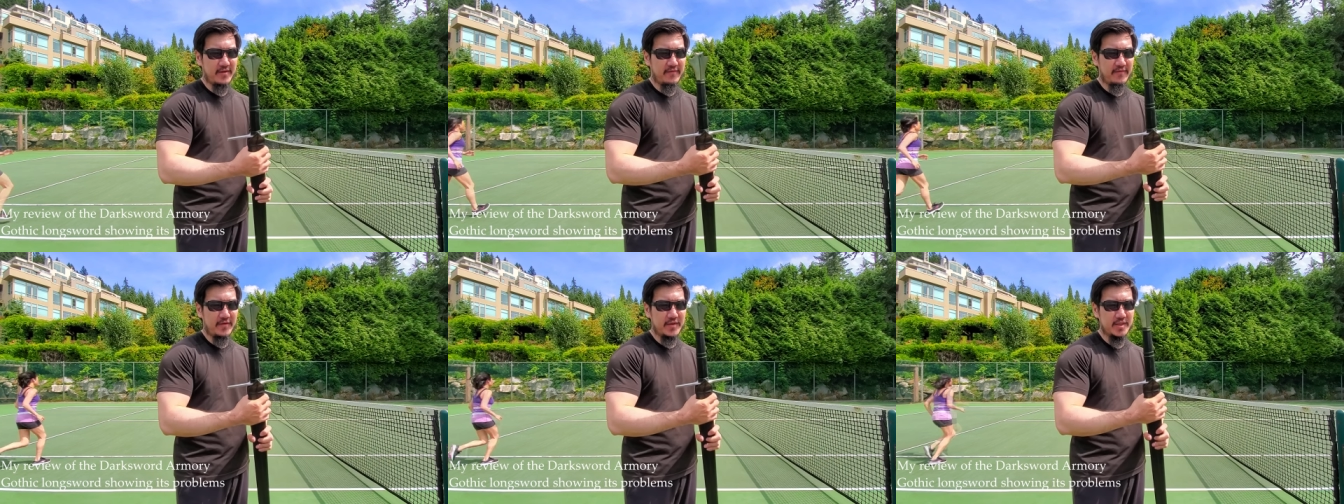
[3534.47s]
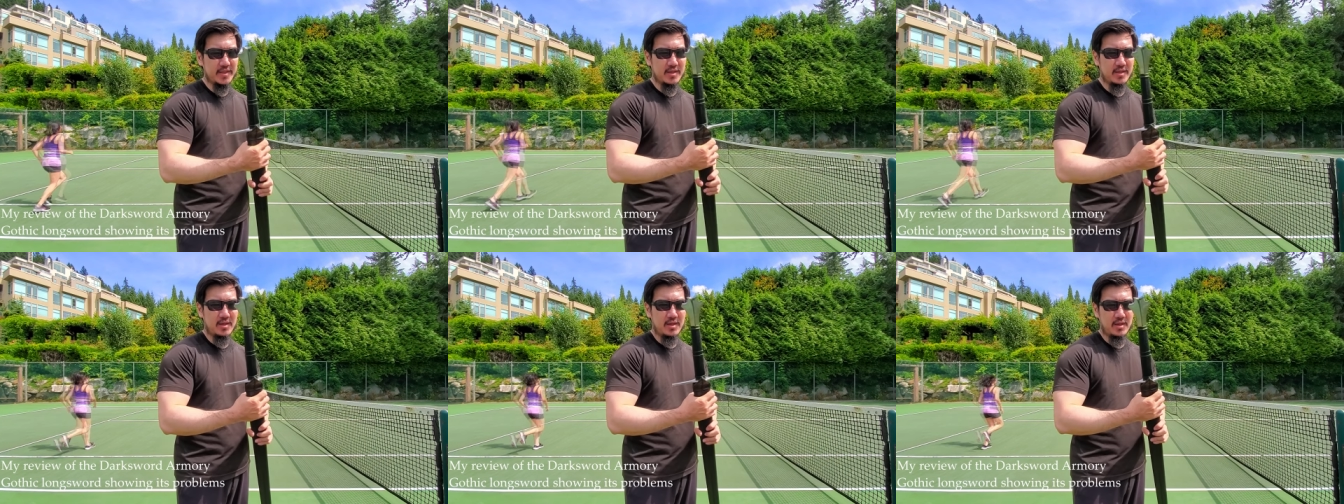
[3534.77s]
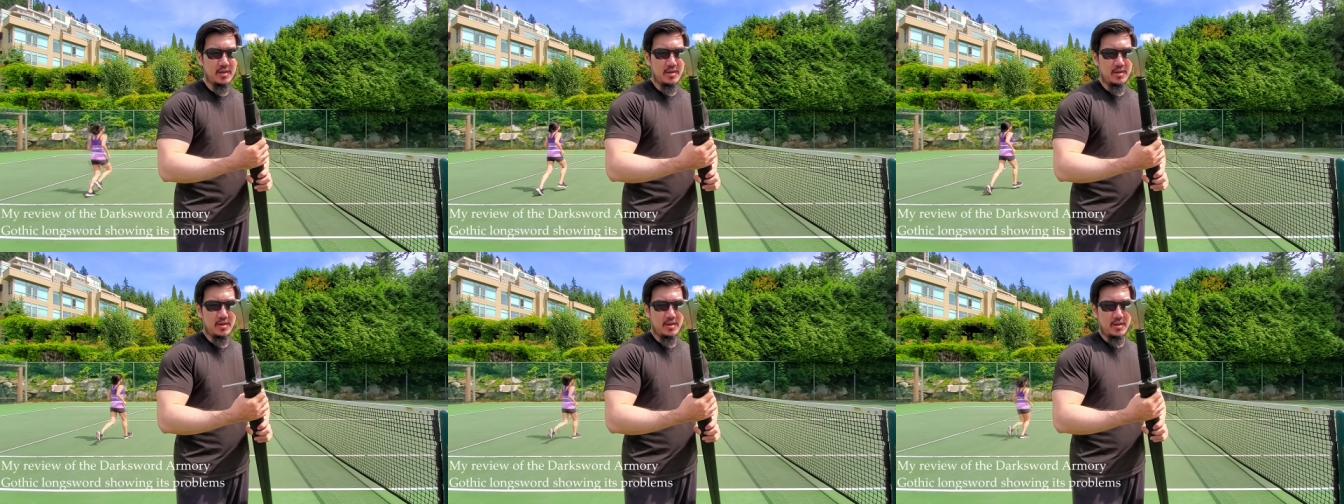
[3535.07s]
a sword
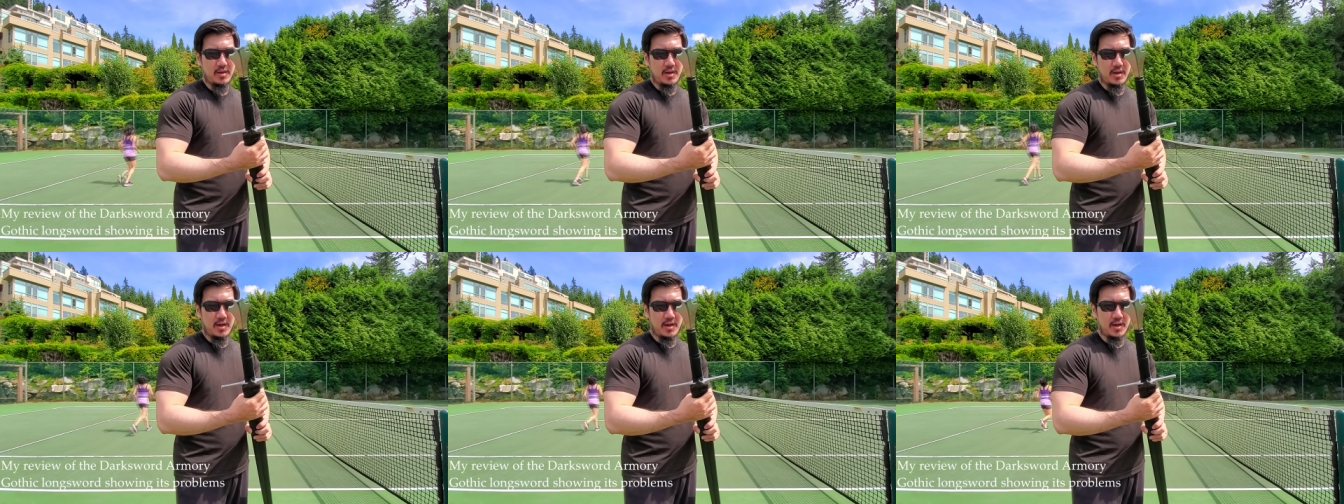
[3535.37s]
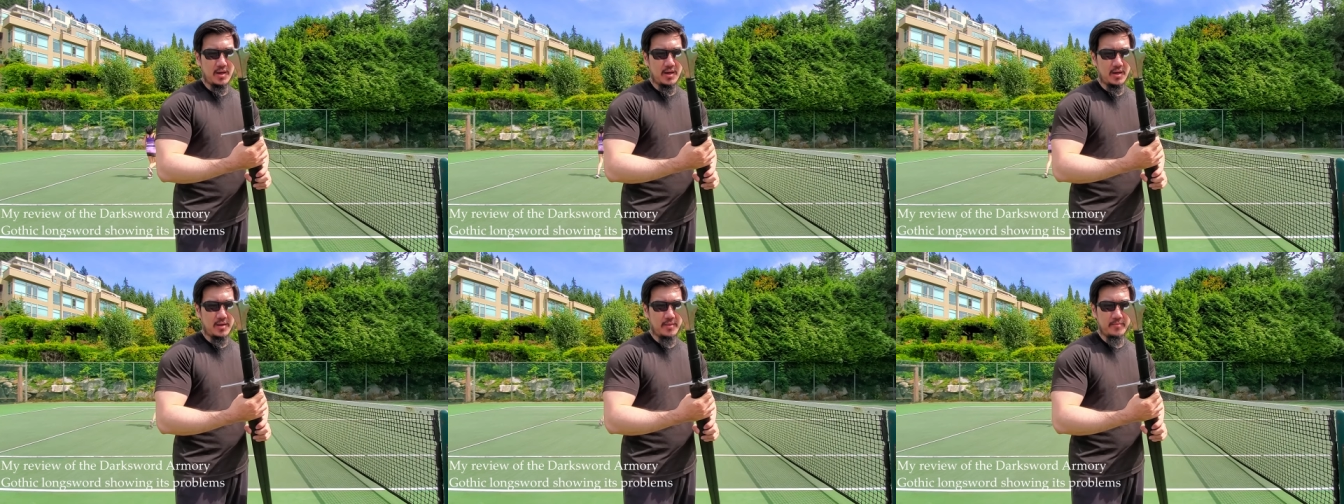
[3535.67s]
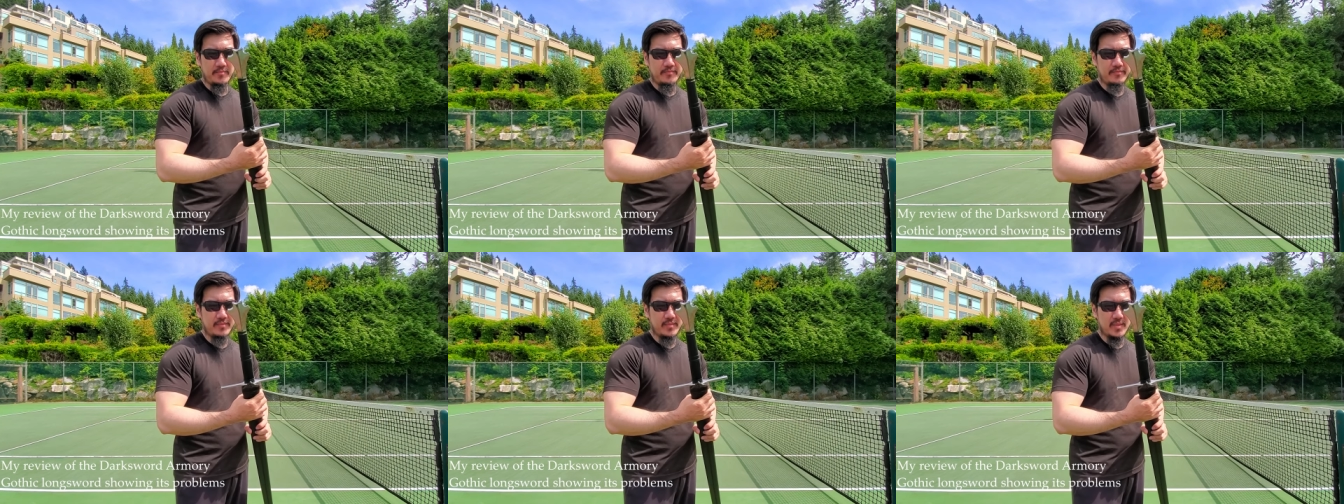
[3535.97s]
from start to finish in
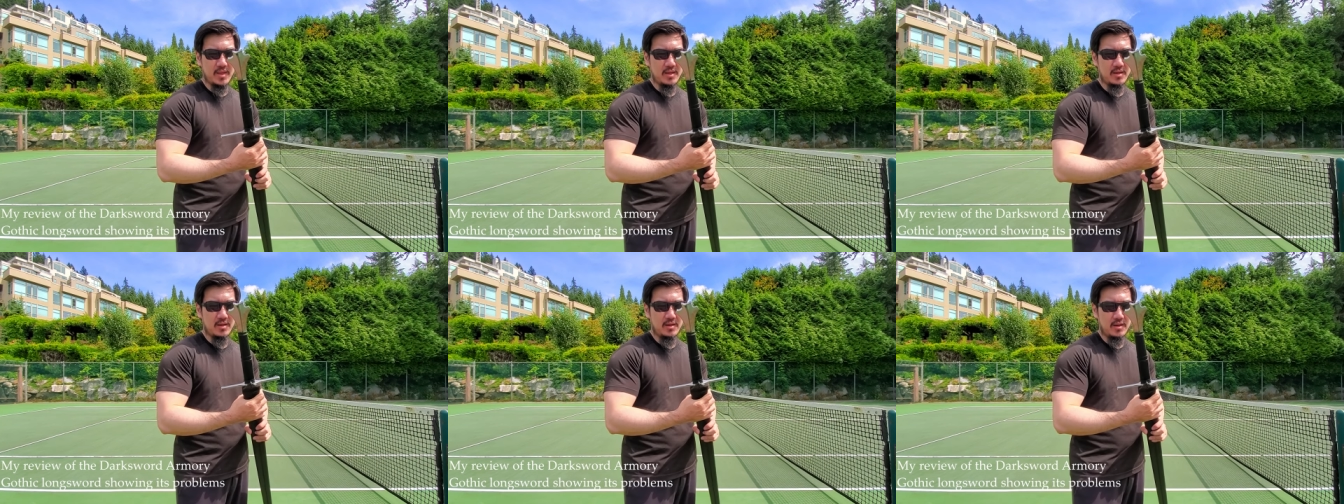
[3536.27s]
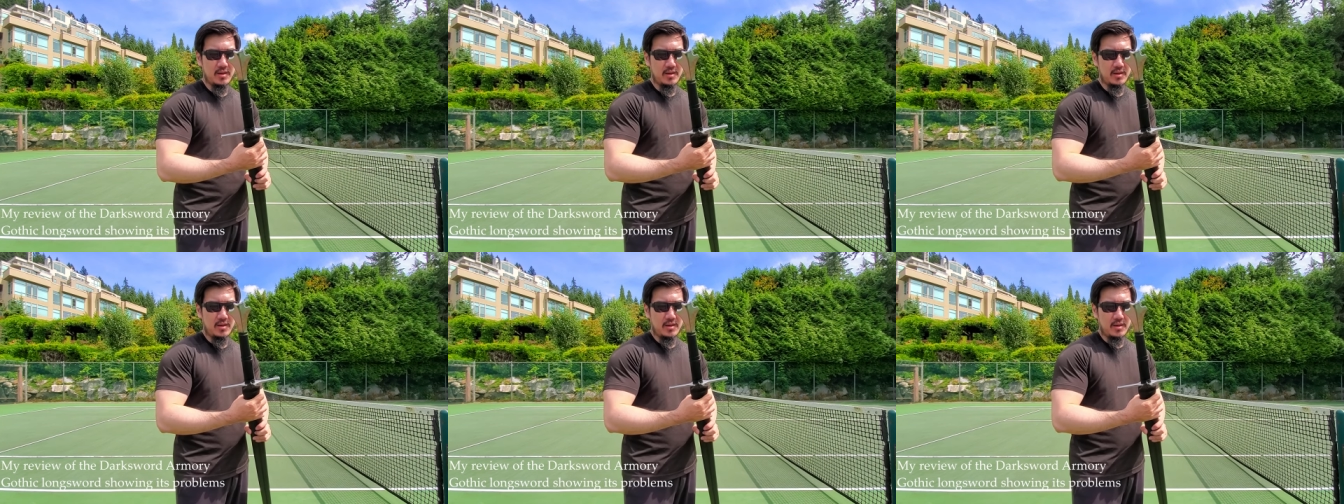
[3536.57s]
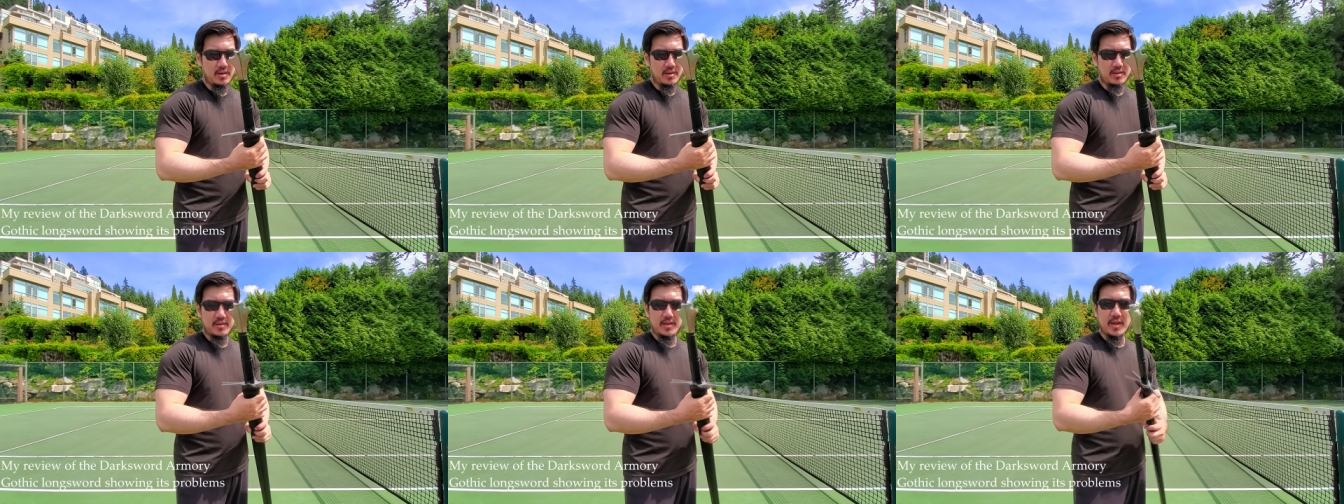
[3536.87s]
Canada, that's
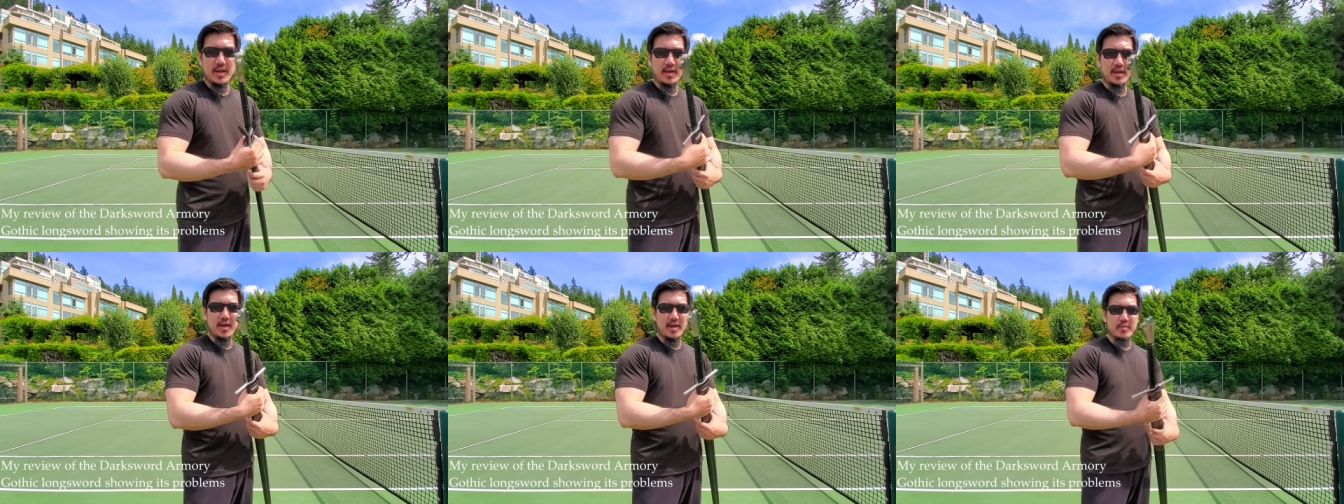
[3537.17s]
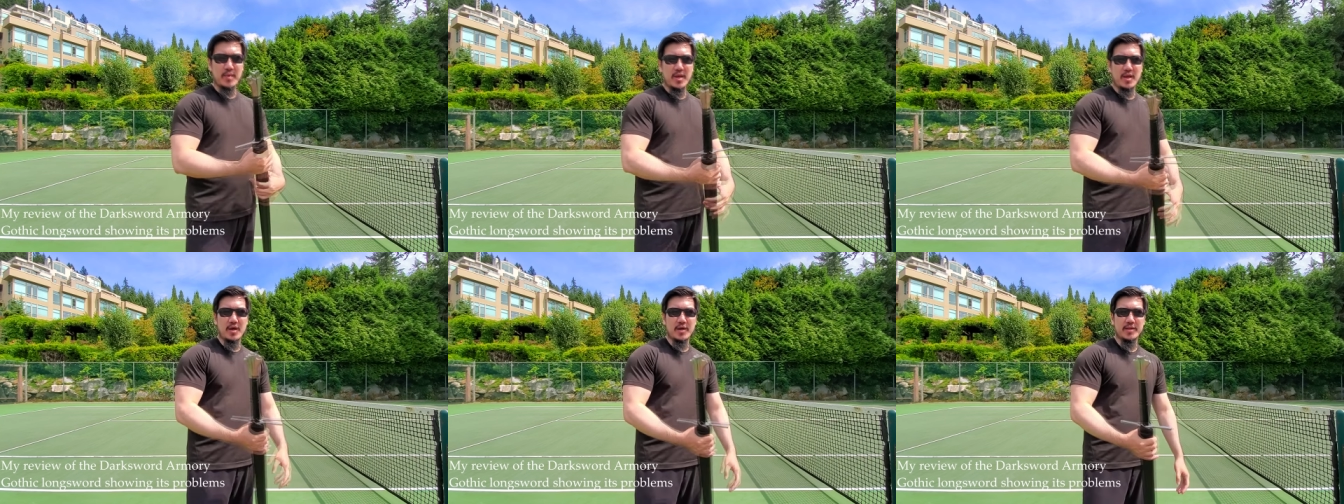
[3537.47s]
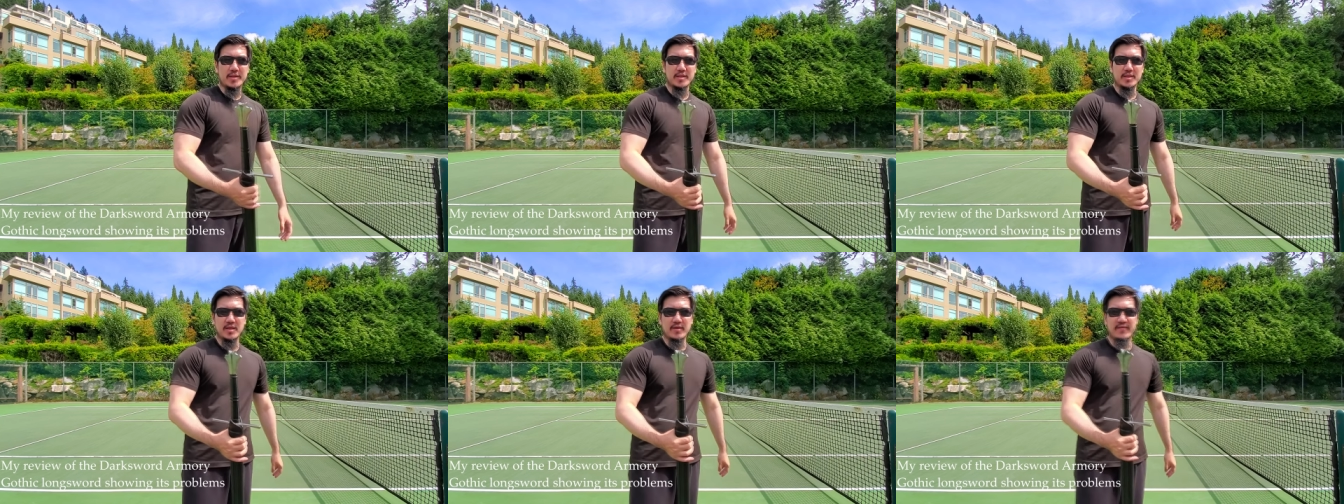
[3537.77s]
totally okay,
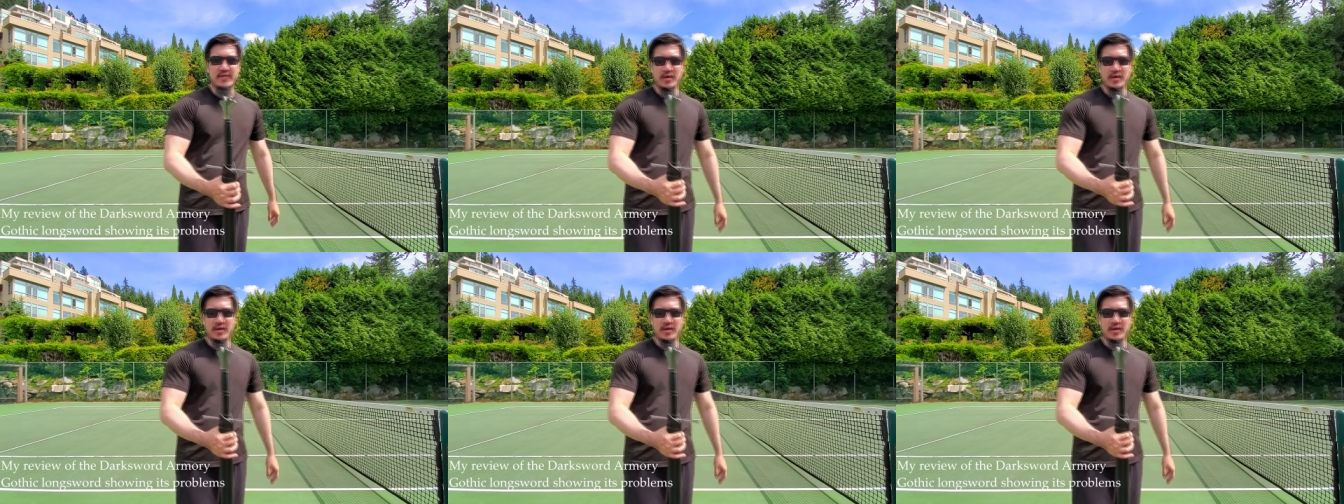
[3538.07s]
right?